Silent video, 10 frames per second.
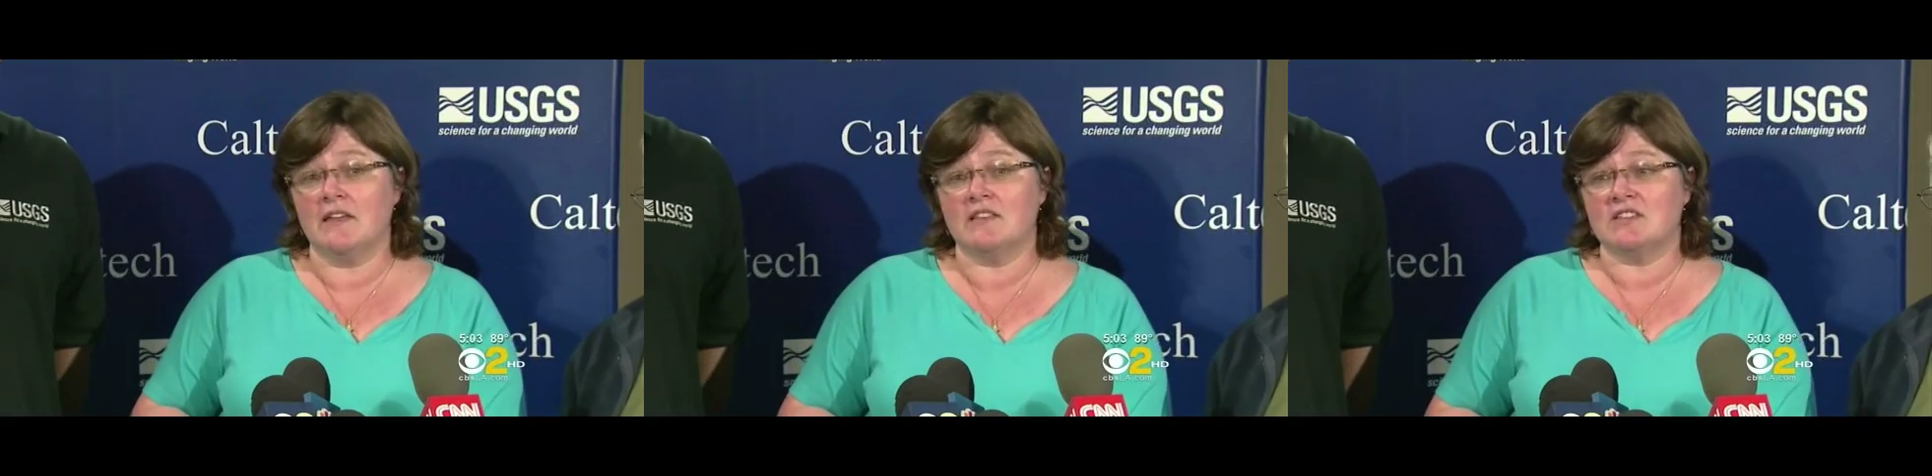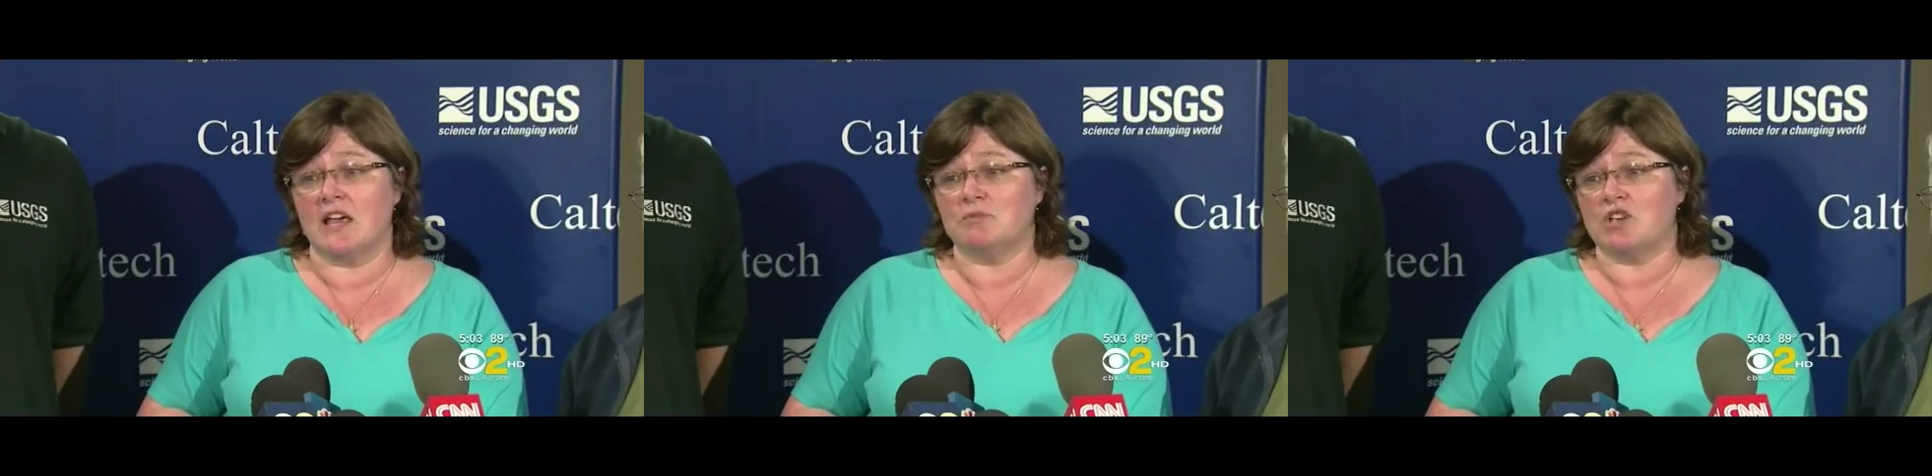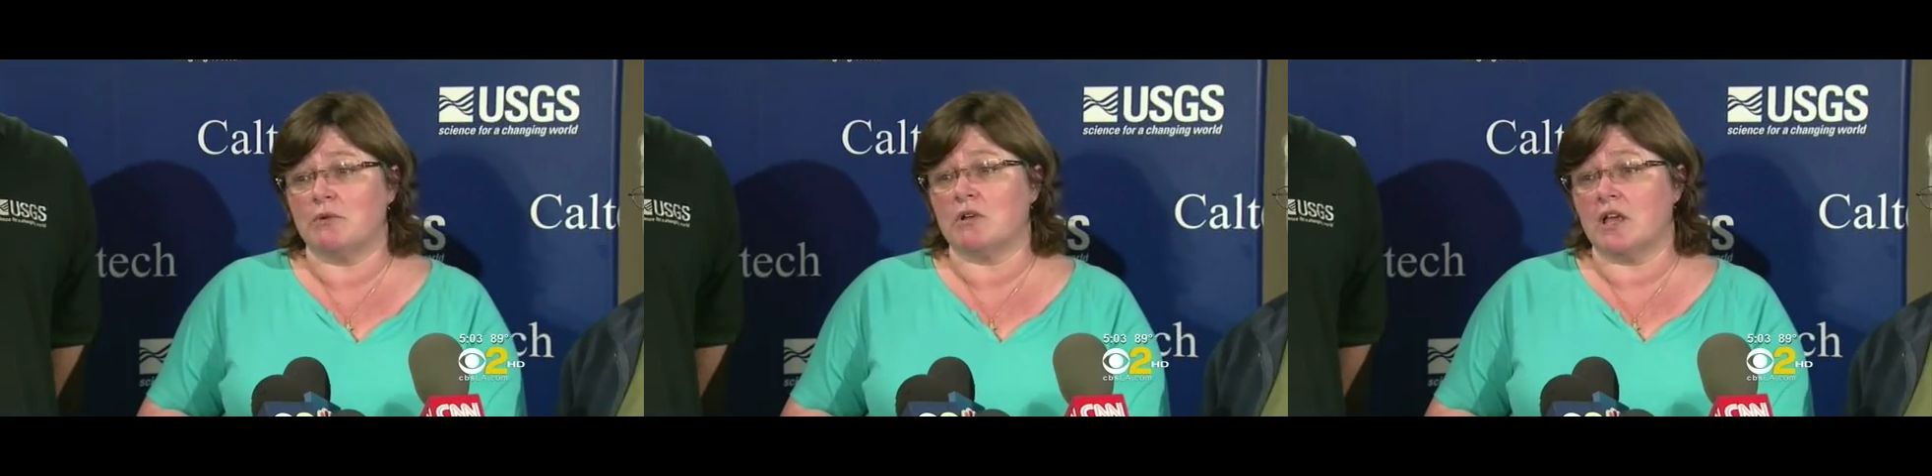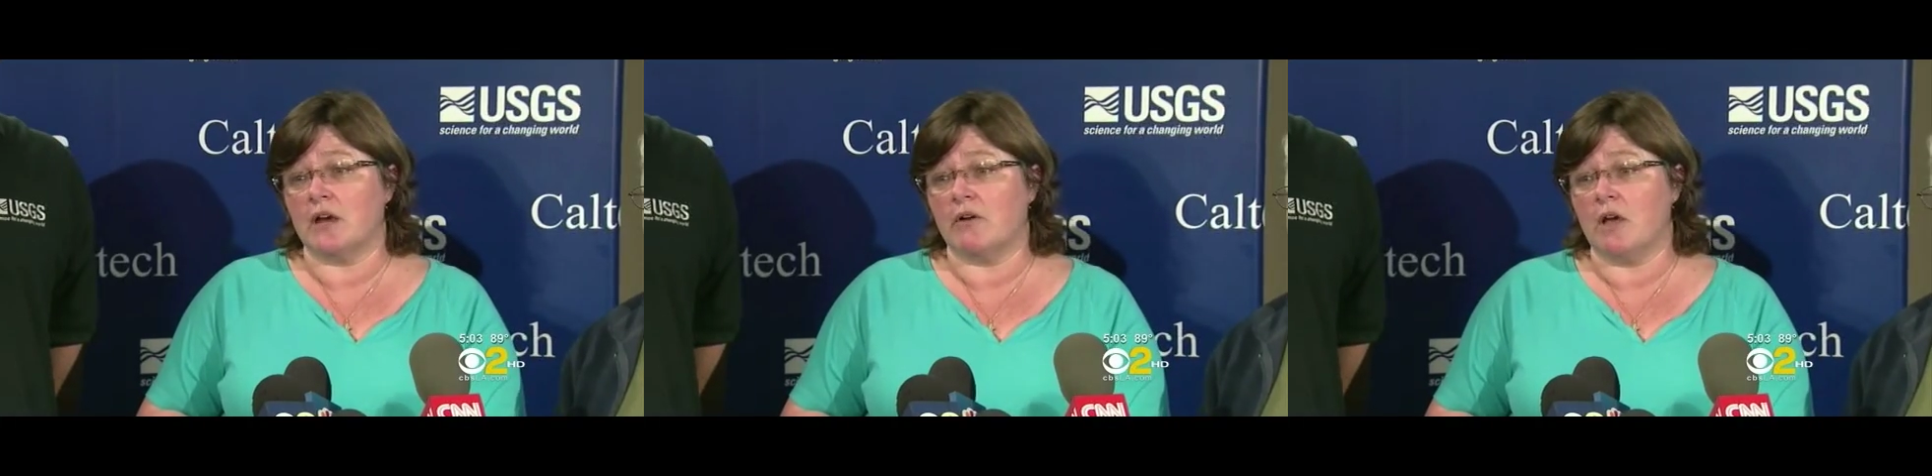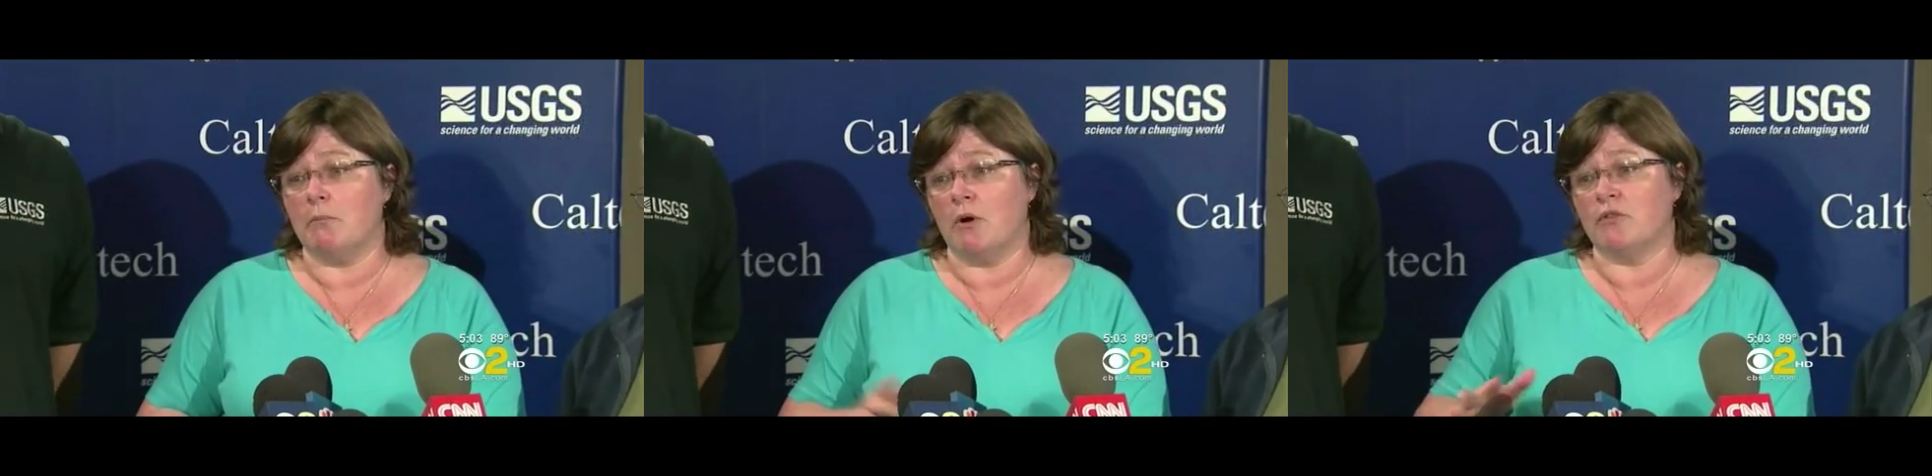in the same general
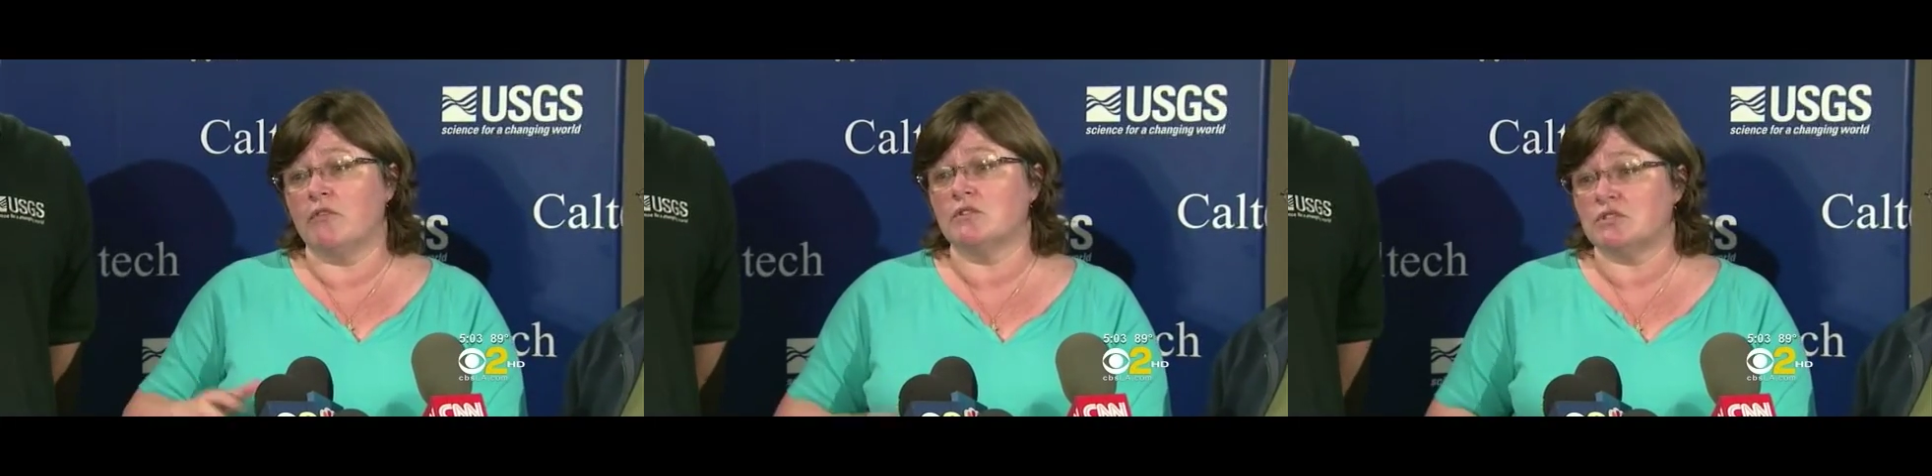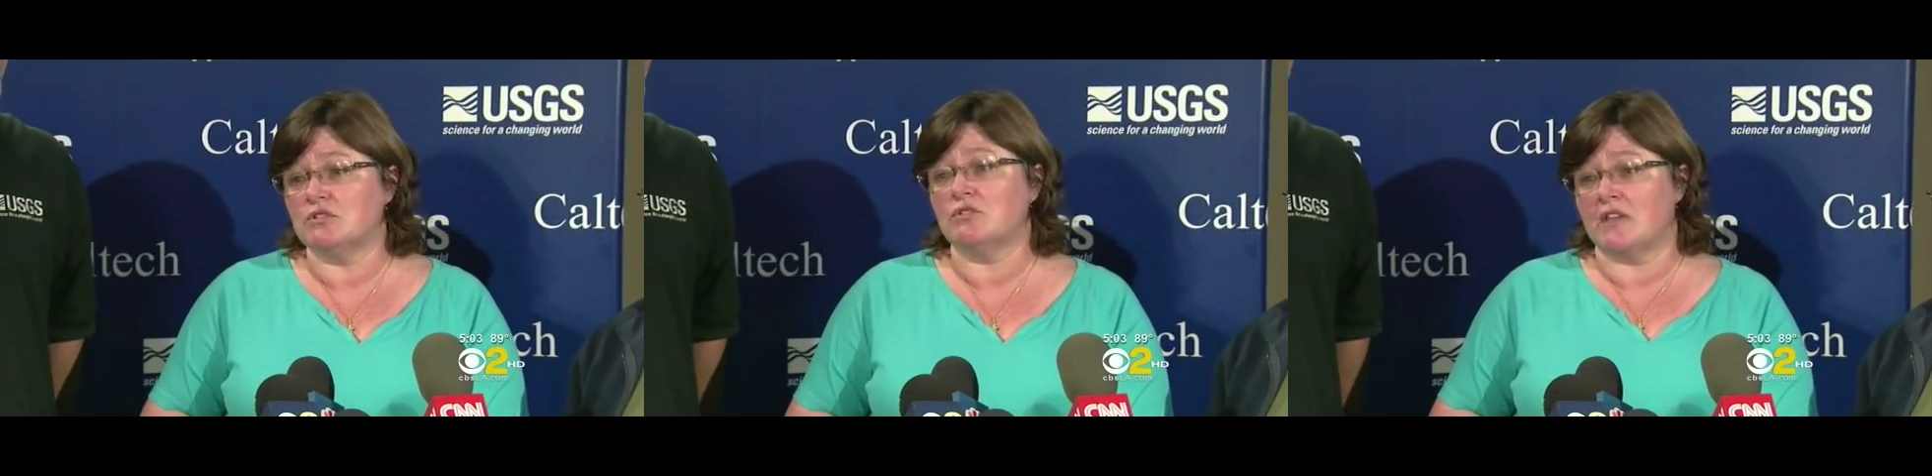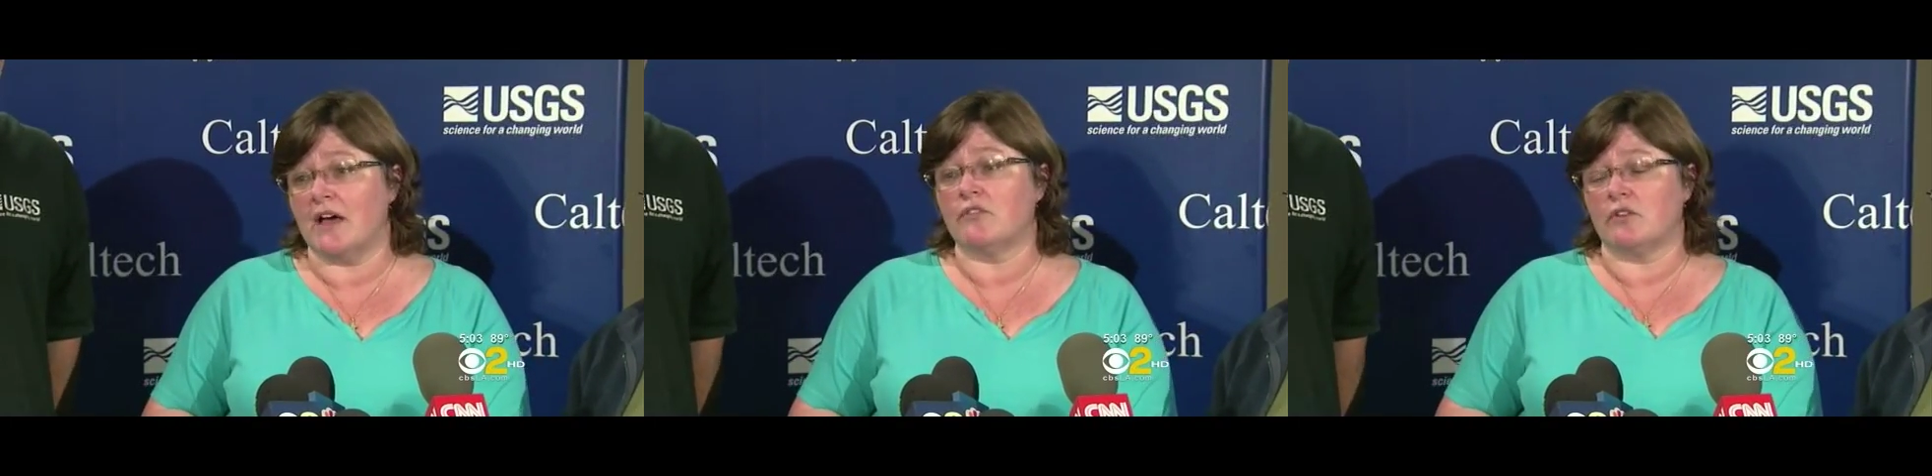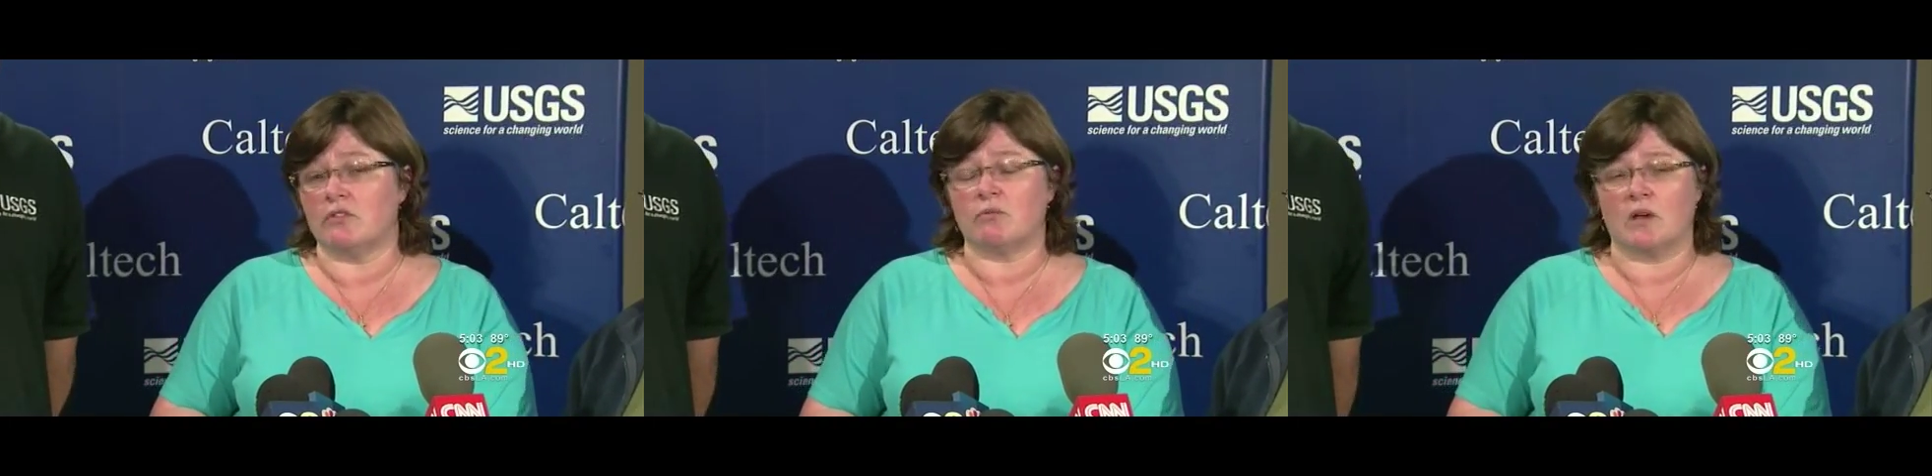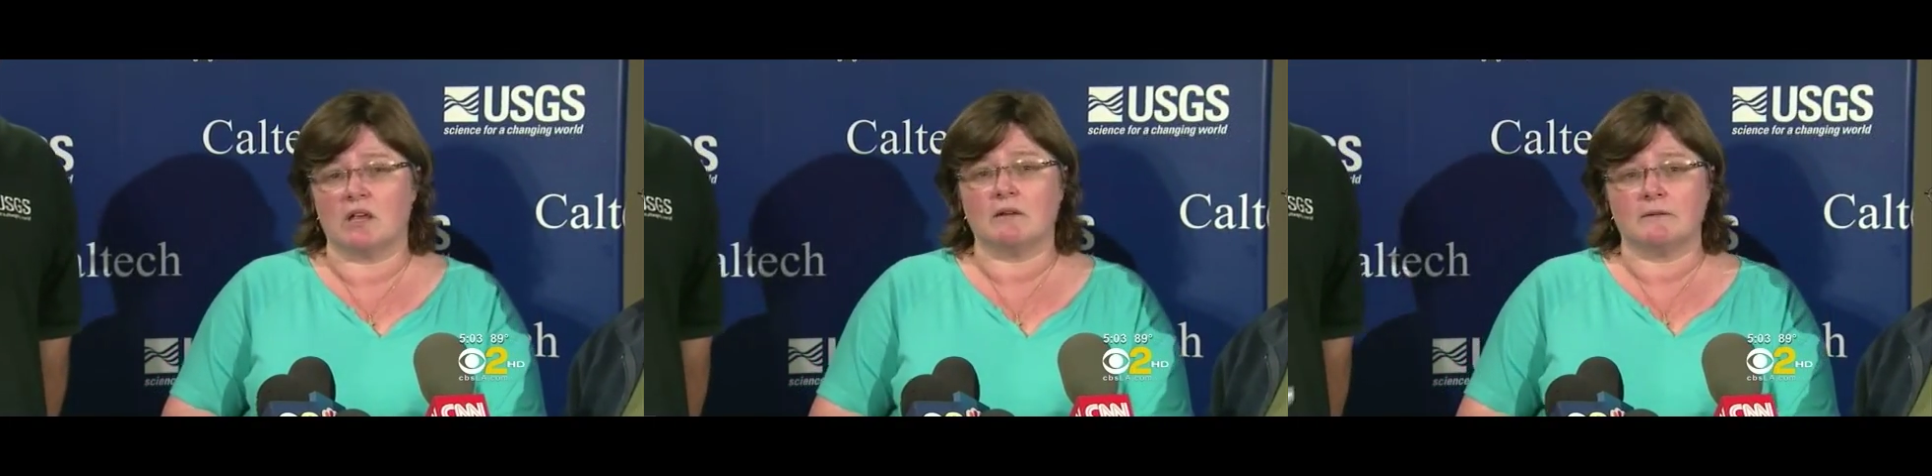area, both of those in
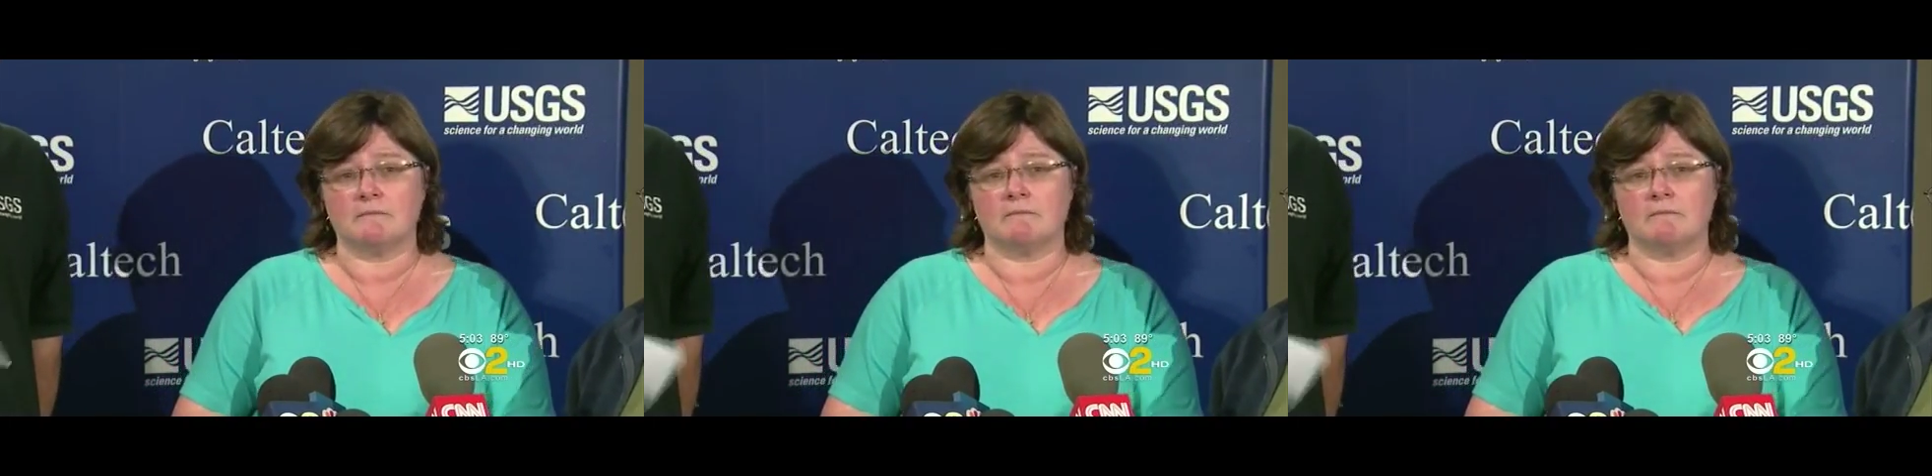2003.